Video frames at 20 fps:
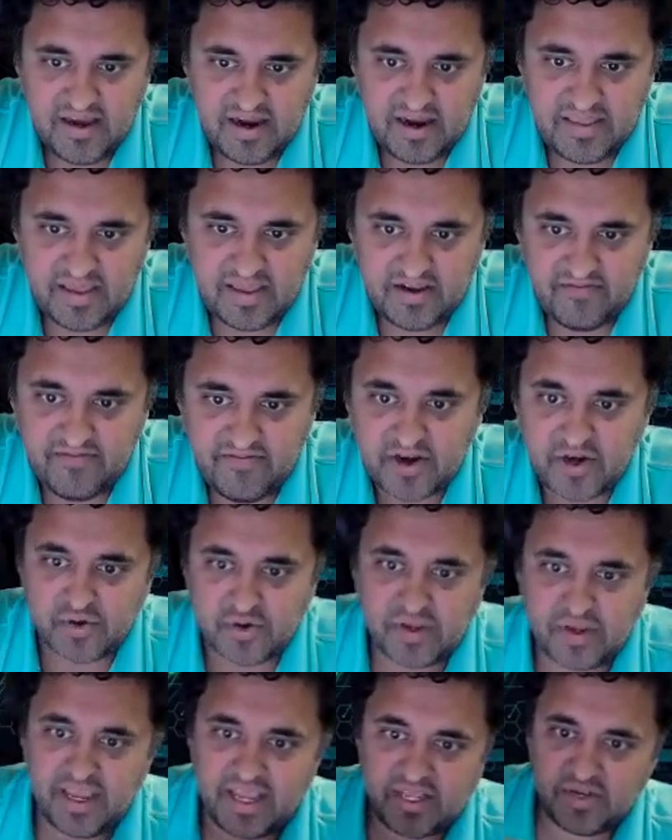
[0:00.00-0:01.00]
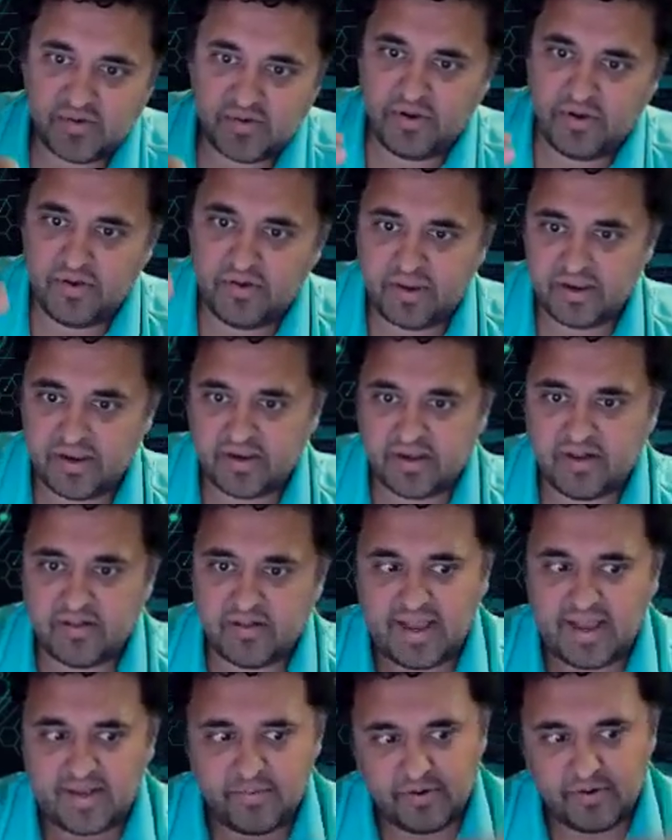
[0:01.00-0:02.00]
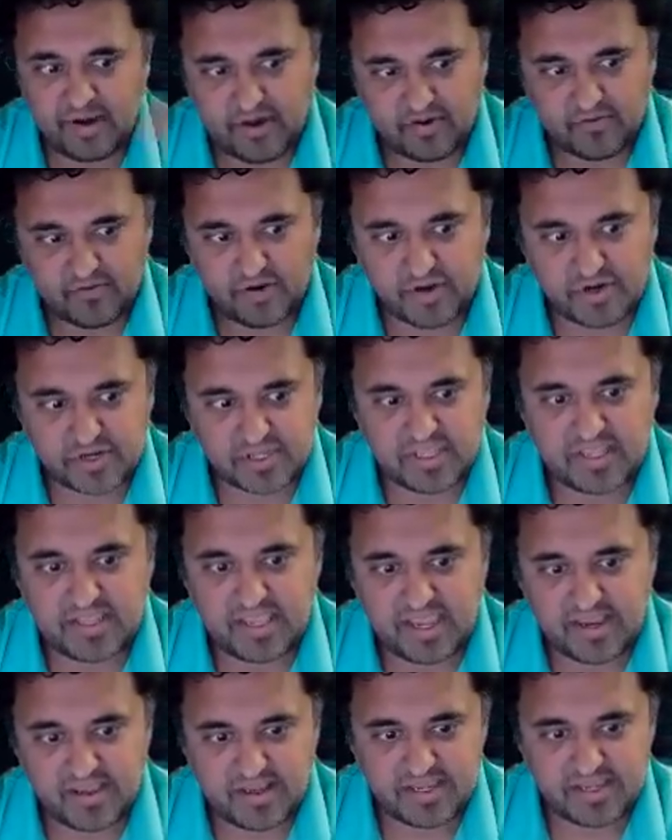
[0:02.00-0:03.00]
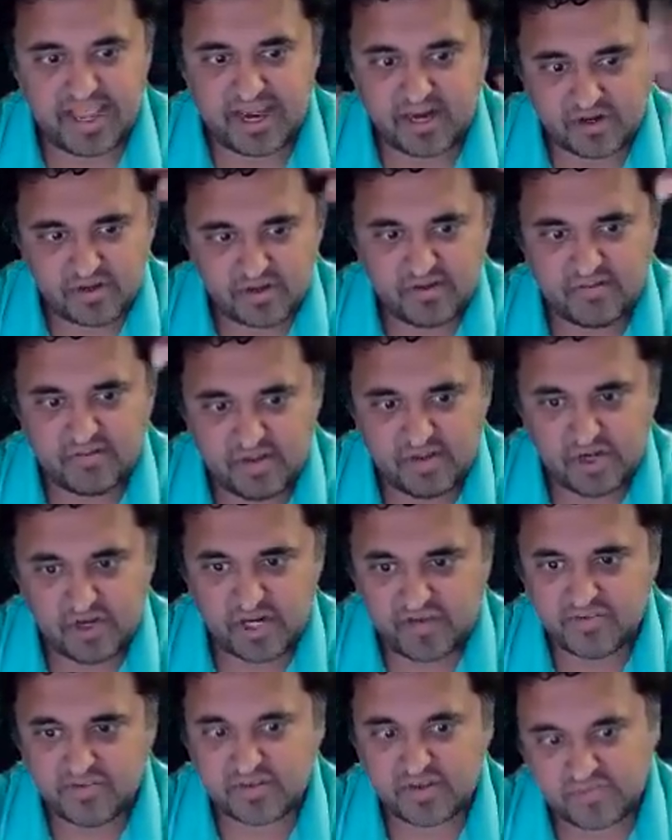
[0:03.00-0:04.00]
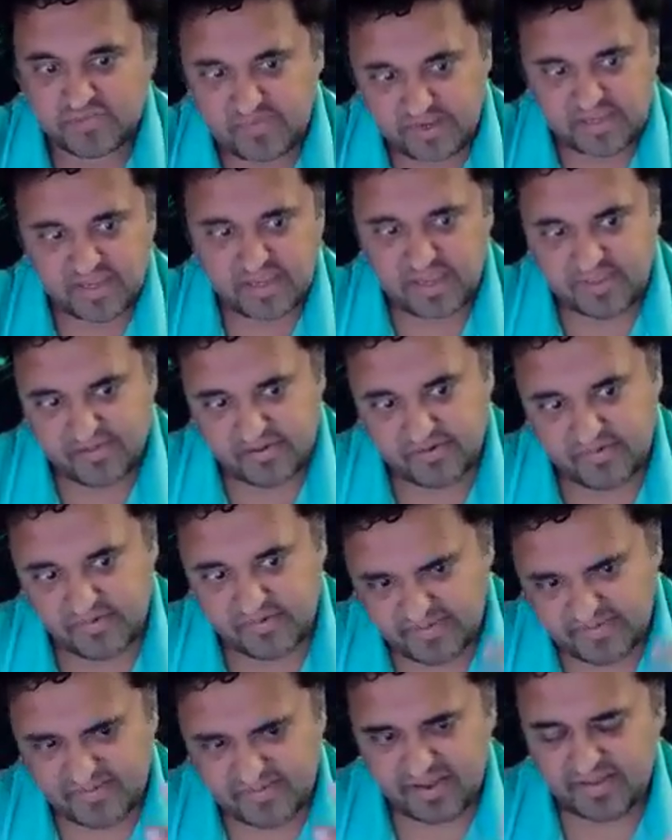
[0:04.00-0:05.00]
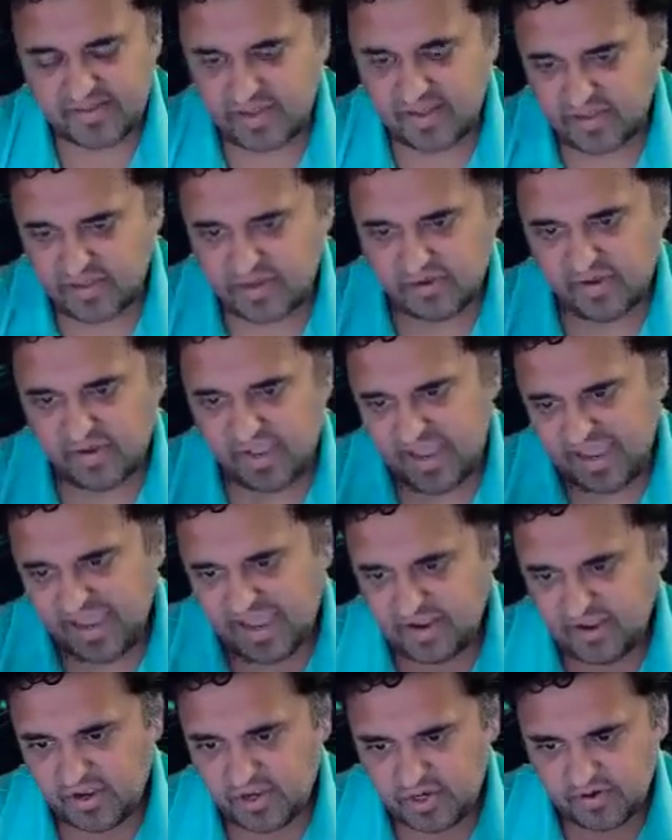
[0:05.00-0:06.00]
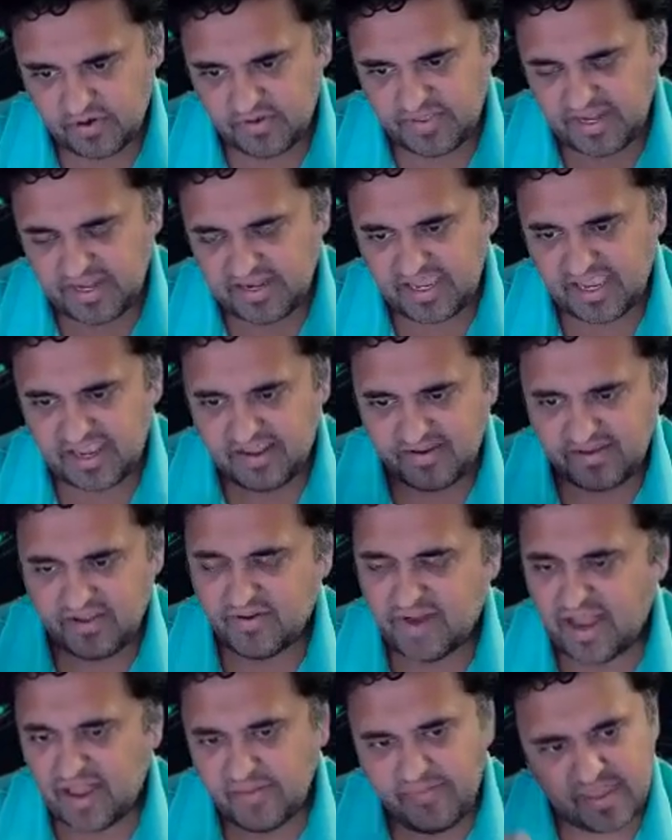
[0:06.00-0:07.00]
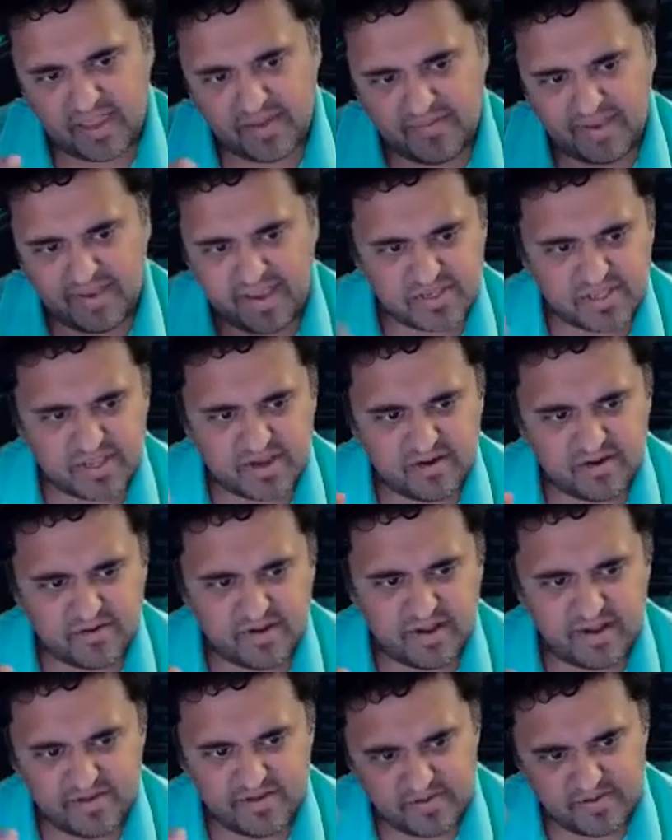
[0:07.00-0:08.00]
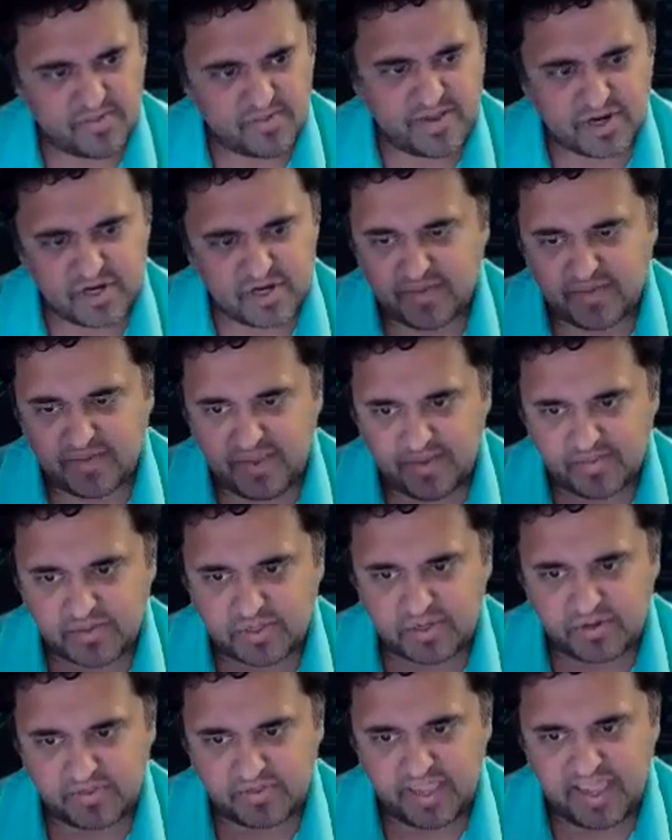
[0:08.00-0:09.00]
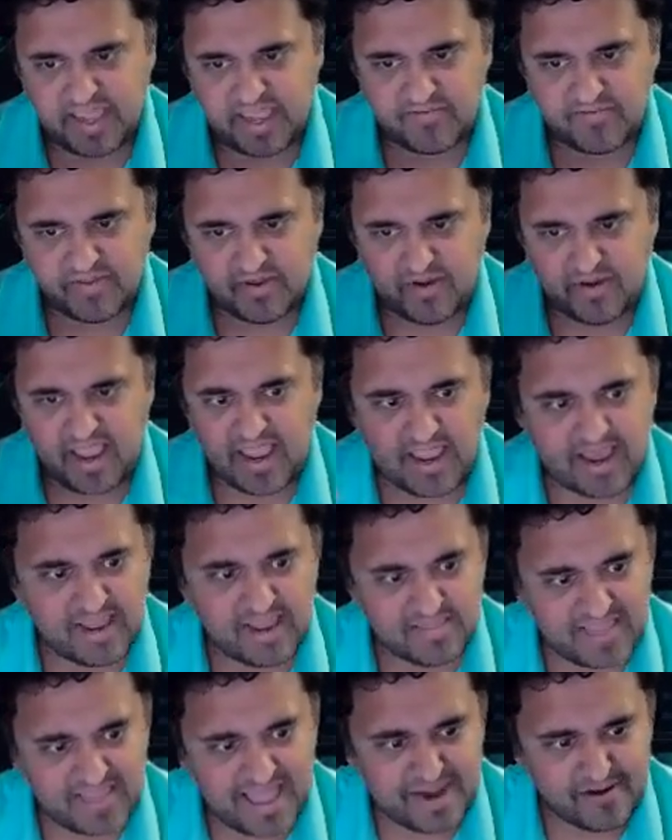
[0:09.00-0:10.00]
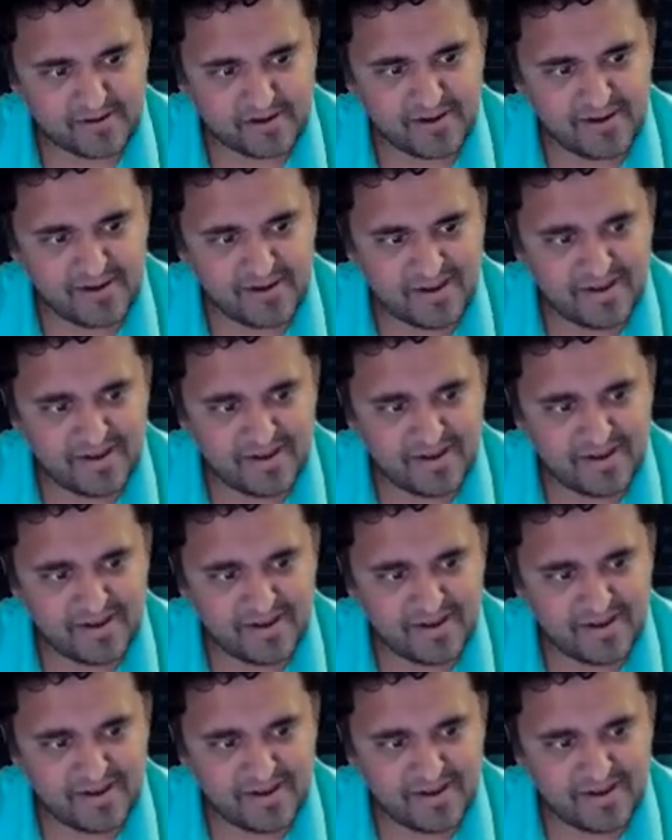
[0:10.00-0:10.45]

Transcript: and then eventually get to where you can collaborate and crunch the data to actually achieve something together, right? And so how do you turn that data? IBM has their, you mentioned IBM, so they have their AI ladder